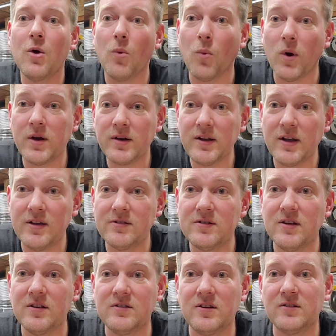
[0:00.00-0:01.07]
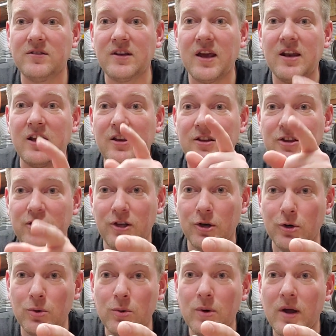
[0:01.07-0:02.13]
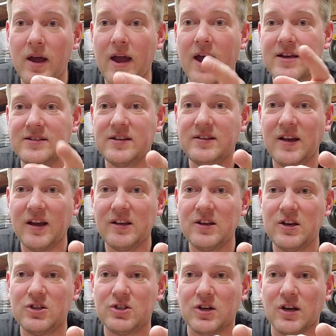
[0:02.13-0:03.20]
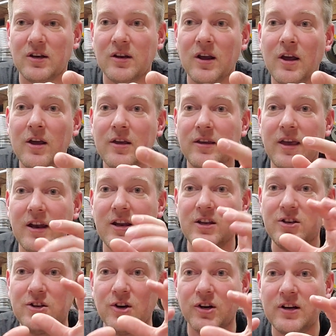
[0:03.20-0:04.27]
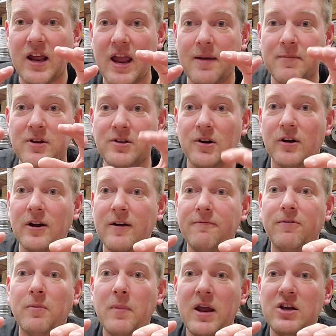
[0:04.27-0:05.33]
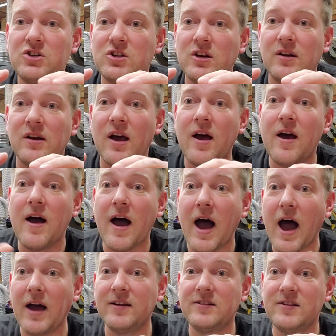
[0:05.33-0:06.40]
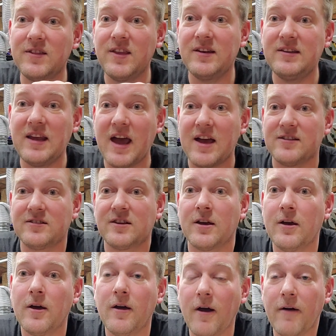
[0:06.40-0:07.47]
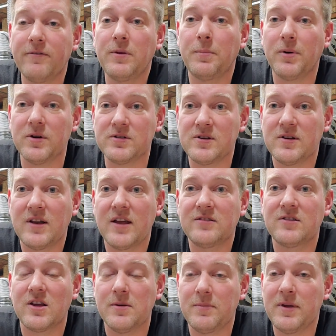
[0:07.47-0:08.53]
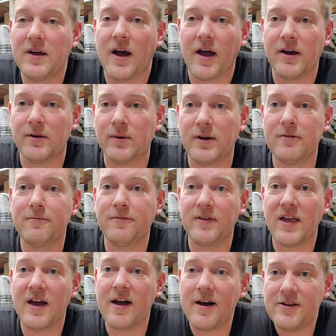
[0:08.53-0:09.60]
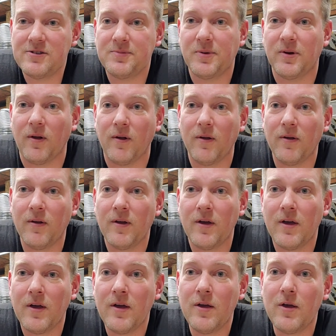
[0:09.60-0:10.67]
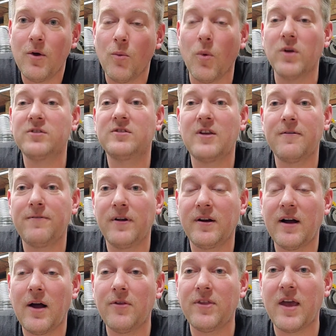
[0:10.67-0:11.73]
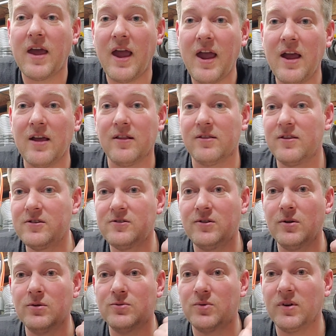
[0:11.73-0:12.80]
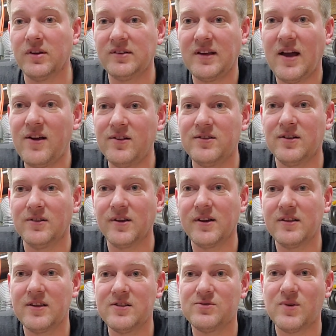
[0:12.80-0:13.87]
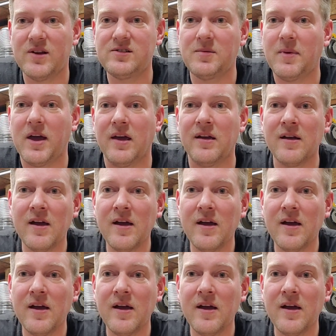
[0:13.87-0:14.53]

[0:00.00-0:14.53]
What it is, is it's getting you as a technician getting your name and your information onto the desk of the person that's going to be hiring for that hospital. Once they figure out that, hey, this dude's really talented, look at this resume.